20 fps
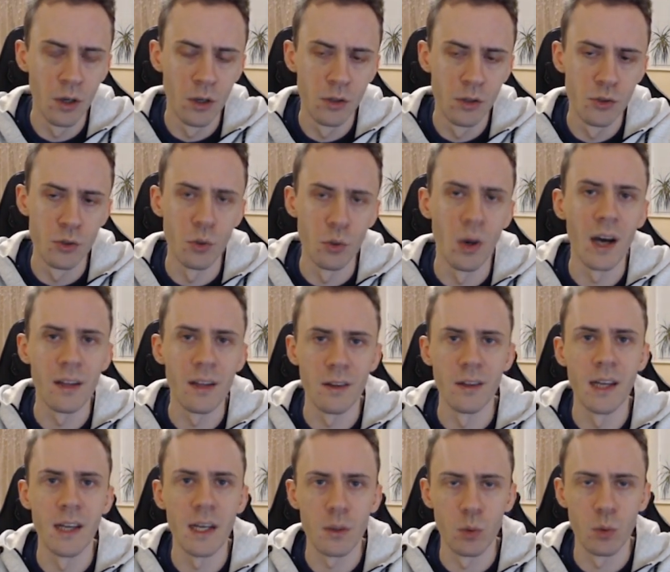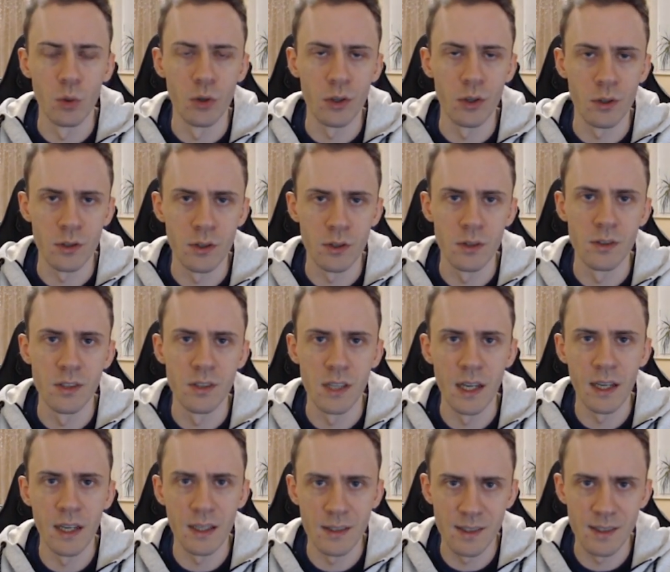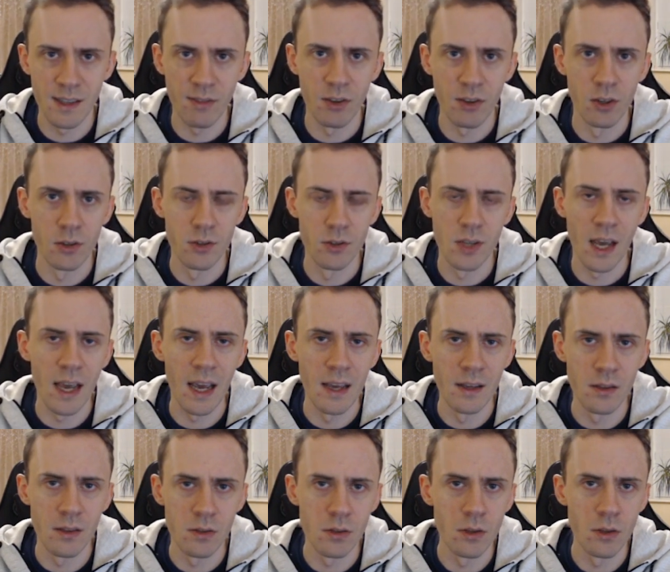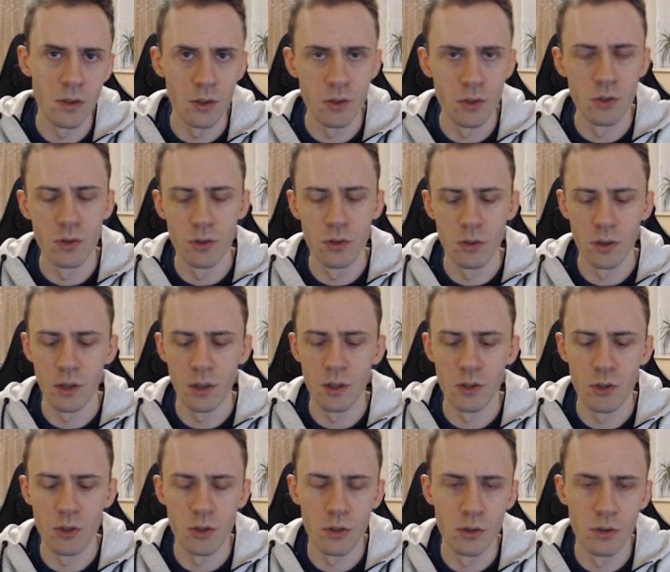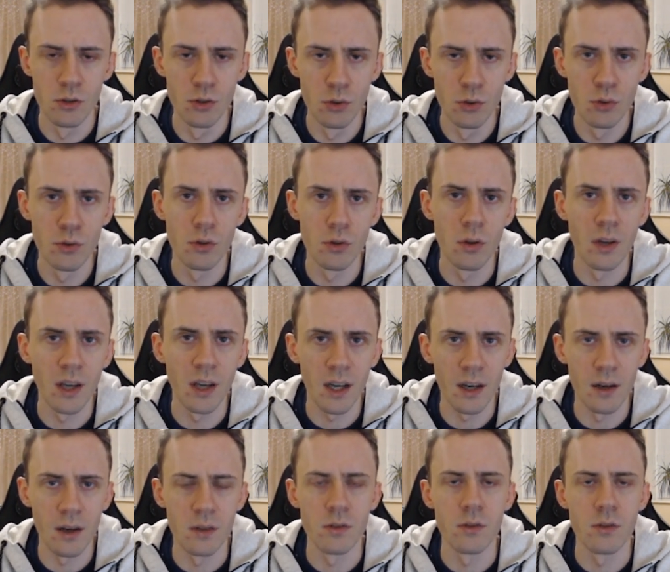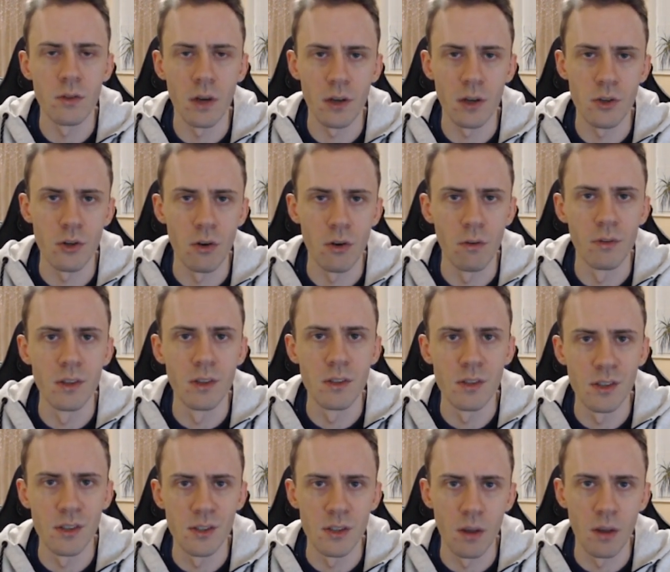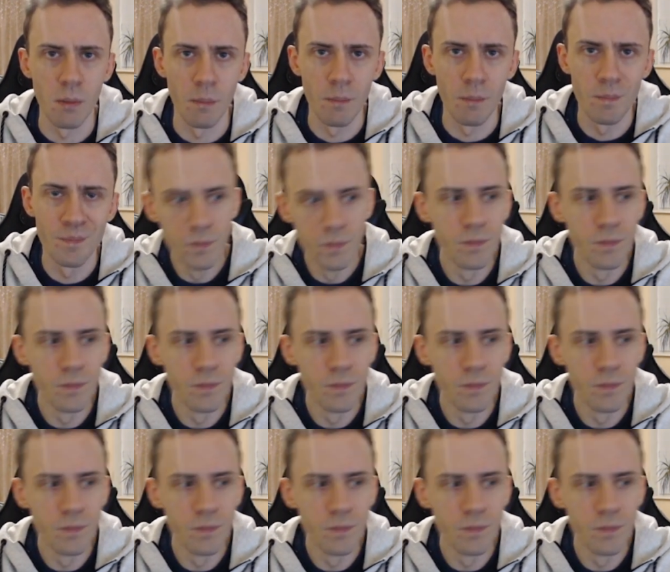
to other networks take several days. It's, just due to the current structure of the system.